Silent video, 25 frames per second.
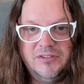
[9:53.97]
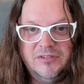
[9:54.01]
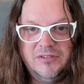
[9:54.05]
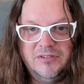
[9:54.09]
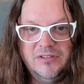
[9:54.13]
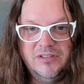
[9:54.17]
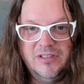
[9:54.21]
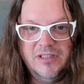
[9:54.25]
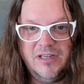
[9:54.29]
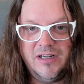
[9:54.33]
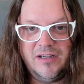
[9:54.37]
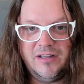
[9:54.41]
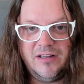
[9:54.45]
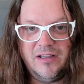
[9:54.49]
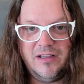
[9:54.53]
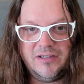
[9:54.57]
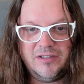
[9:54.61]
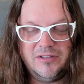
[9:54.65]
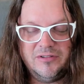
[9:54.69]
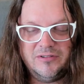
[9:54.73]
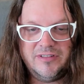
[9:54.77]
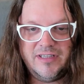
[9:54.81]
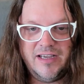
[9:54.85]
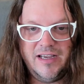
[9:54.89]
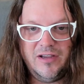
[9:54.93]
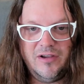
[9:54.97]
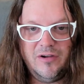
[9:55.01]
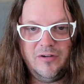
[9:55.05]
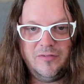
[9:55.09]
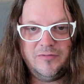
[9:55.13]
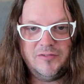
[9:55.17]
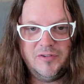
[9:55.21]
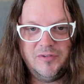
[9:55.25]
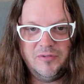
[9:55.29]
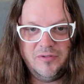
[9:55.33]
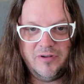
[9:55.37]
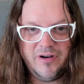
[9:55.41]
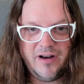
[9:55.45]
you know, like you'll take off
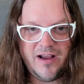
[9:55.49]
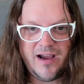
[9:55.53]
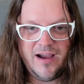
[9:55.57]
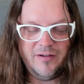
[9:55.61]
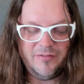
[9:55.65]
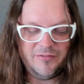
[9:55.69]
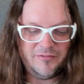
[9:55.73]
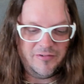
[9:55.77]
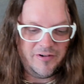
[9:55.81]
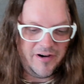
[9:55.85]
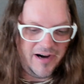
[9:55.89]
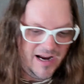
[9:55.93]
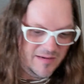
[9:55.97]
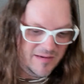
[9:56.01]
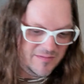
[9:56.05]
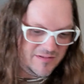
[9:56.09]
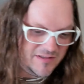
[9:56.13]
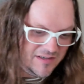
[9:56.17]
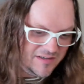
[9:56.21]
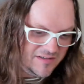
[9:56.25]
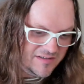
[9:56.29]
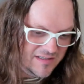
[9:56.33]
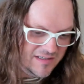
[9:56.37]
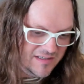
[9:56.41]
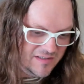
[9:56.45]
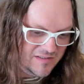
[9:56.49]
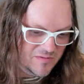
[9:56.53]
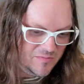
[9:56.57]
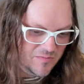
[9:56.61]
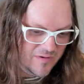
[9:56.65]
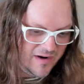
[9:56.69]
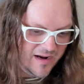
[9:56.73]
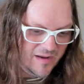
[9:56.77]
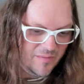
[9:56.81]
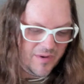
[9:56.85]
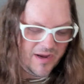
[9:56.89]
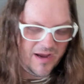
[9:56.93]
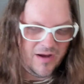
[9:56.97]
2.5 grams. Those things
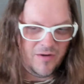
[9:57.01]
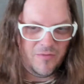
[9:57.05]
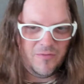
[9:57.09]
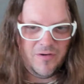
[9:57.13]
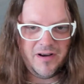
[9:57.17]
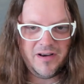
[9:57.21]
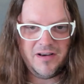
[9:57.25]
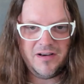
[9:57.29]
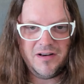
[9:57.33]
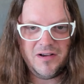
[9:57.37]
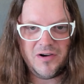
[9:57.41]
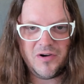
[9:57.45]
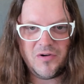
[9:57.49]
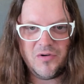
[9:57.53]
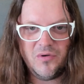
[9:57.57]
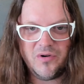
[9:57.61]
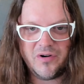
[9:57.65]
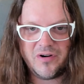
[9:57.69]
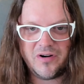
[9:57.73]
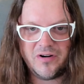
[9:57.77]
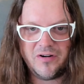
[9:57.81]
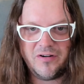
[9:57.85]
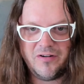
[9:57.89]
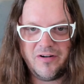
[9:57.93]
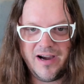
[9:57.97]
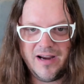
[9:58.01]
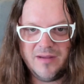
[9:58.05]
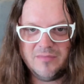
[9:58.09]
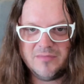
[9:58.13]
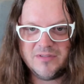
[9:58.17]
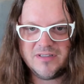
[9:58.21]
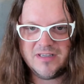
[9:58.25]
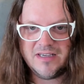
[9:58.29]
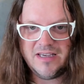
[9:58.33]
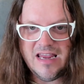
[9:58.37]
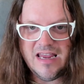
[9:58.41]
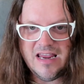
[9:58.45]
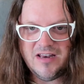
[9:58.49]
weigh about 1.25 grams
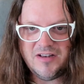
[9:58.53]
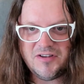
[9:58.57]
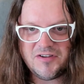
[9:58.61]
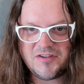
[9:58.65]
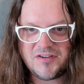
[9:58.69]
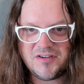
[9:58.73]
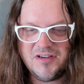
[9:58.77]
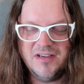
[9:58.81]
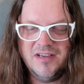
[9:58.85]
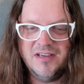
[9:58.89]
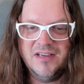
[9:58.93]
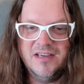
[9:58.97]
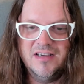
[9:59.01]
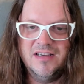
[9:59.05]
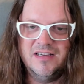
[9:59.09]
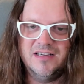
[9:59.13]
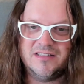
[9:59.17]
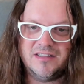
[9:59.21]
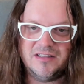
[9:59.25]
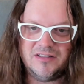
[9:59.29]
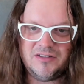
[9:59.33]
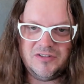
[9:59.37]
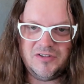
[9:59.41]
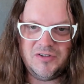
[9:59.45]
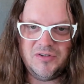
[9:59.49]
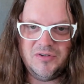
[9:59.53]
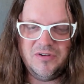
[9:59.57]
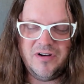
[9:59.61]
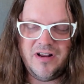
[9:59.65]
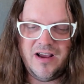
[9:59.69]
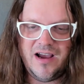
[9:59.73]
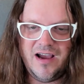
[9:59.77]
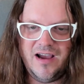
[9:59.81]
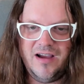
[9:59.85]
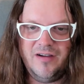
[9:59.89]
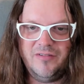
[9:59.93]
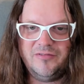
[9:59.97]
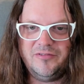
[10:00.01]
each. So
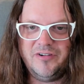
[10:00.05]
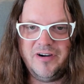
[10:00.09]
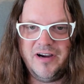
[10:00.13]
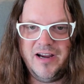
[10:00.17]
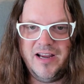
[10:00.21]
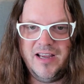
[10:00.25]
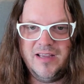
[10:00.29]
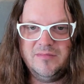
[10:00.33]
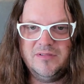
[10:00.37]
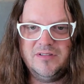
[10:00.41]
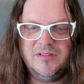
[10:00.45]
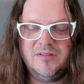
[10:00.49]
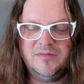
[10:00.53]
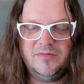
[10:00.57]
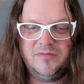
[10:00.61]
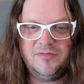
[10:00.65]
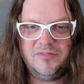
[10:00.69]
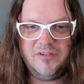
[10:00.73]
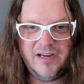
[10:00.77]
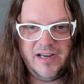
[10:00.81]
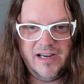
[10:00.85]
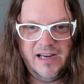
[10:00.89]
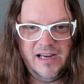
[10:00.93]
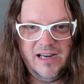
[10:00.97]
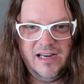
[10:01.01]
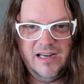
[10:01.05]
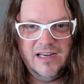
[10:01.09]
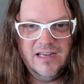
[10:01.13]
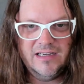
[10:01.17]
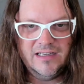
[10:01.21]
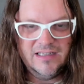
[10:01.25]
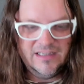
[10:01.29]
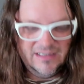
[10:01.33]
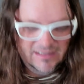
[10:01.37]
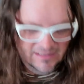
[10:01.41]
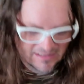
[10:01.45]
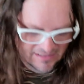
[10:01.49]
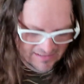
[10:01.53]
2.5 grams free.
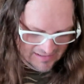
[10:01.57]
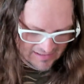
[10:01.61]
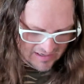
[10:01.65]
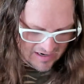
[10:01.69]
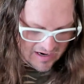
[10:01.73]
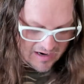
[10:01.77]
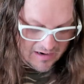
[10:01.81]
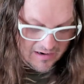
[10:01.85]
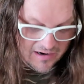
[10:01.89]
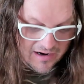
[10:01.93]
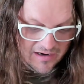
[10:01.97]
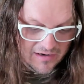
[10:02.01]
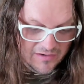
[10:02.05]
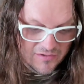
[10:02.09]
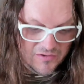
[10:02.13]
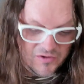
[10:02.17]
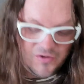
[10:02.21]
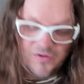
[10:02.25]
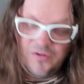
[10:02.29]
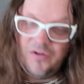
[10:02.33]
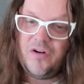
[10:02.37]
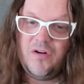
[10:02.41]
I'm going to do it